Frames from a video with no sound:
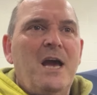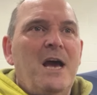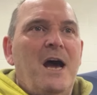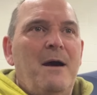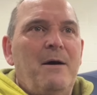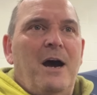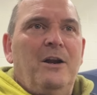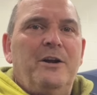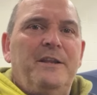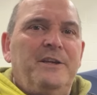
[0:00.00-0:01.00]
Uh, a
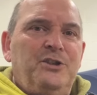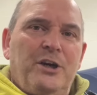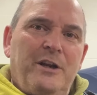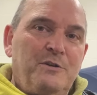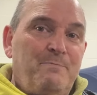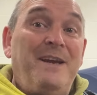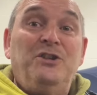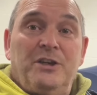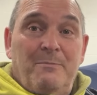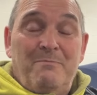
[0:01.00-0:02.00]
lot of the journos
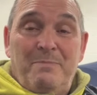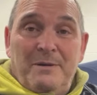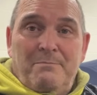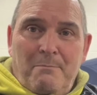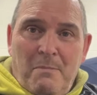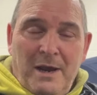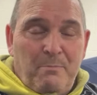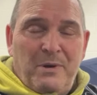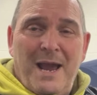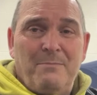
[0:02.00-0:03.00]
mention them, but might
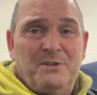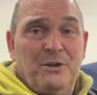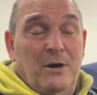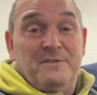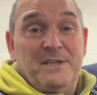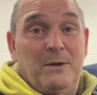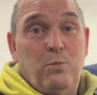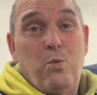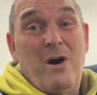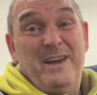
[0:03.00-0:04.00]
perhaps not have said
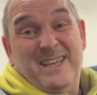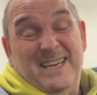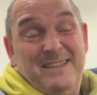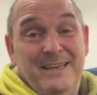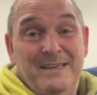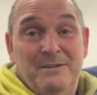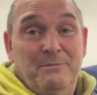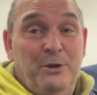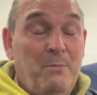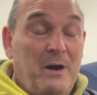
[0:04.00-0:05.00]
why they think
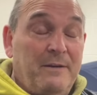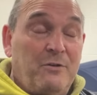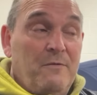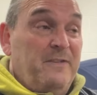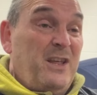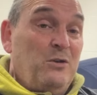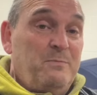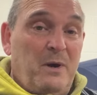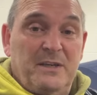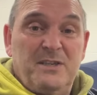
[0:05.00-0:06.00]
you might have gone for those
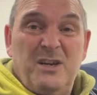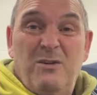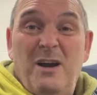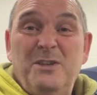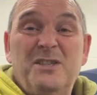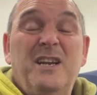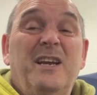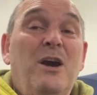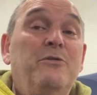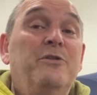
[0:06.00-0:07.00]
bikes. So I'm just going
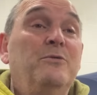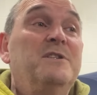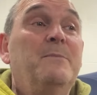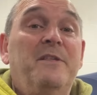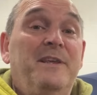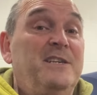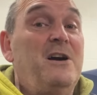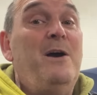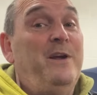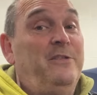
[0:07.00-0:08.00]
to go through some of the things
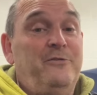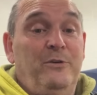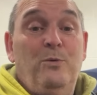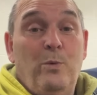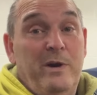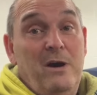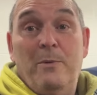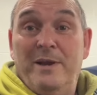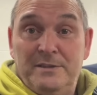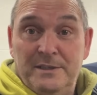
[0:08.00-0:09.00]
I went through when I
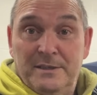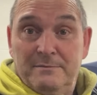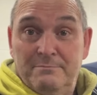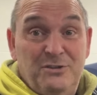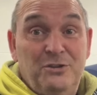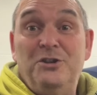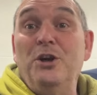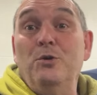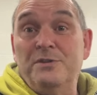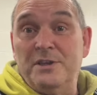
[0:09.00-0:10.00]
went to
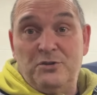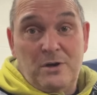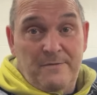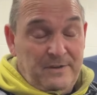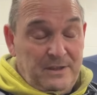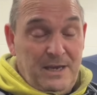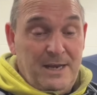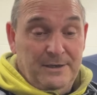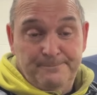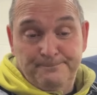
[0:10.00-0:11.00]
choose the Triumph in the end.